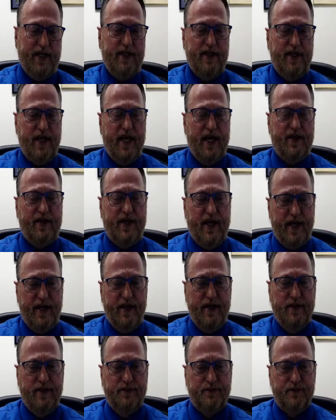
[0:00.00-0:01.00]
that day
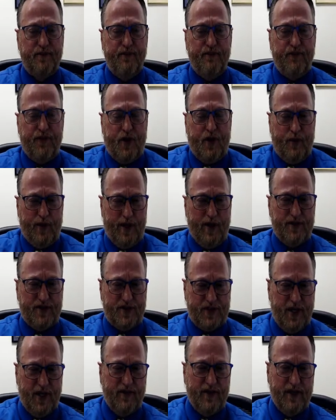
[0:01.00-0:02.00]
when I was
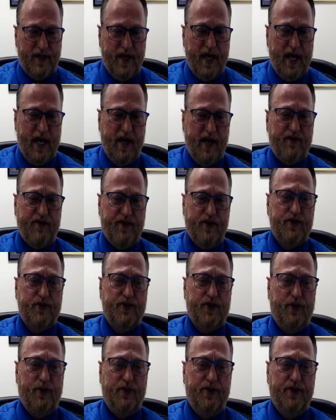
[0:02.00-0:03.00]
7.5 years
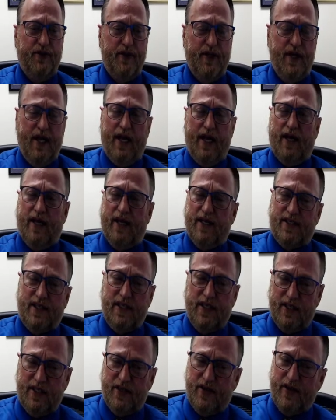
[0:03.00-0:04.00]
old,
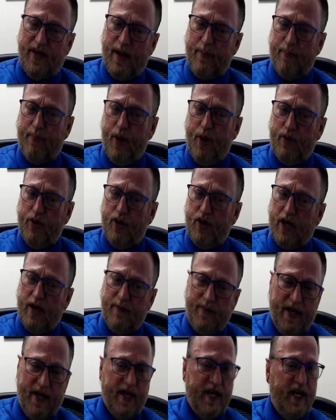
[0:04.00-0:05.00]
listening to that poker game they
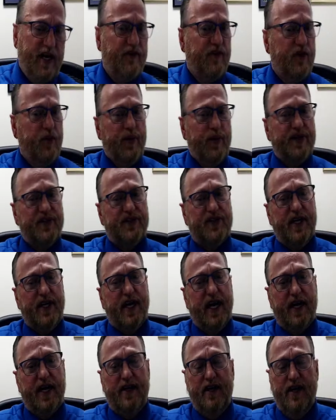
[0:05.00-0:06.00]
had every Wednesday
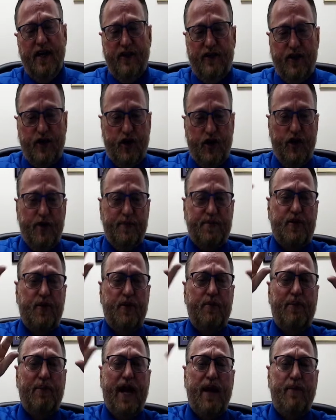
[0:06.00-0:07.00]
night, the grown-ups going
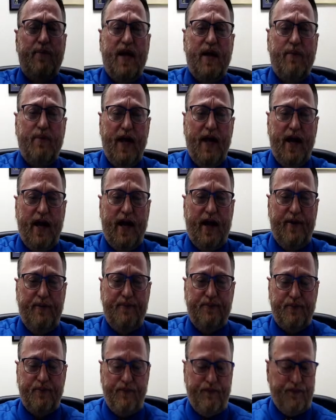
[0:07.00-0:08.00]
blah, blah, blah.
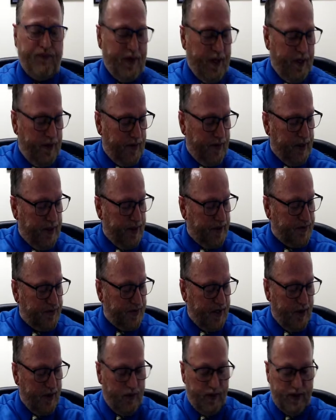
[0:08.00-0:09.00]
They did say
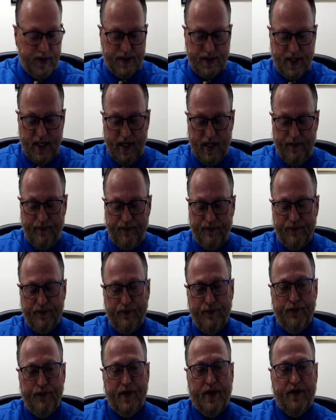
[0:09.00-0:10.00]
one time
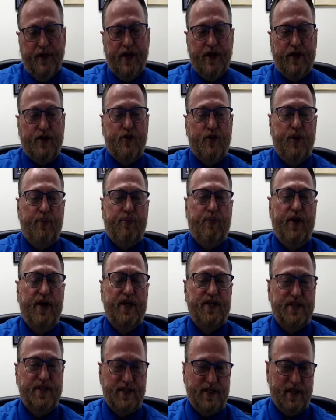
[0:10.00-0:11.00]
that a
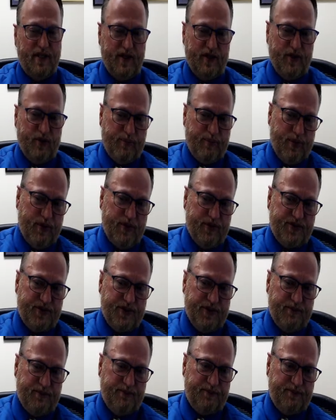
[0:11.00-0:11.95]
corporation's a legal person.